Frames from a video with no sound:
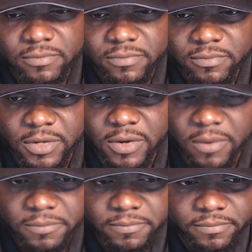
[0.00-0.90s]
You
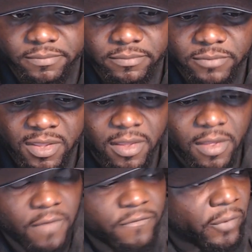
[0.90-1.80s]
know?
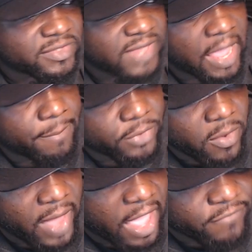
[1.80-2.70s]
For example,
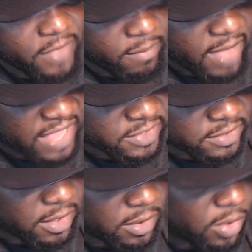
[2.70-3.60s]
you have Oscar
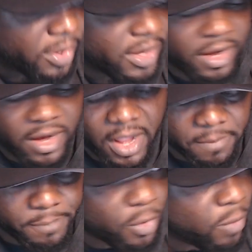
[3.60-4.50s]
De La Hoya here. I
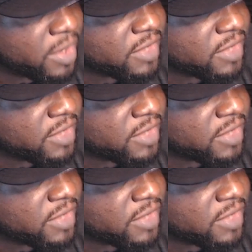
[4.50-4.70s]
can pull one of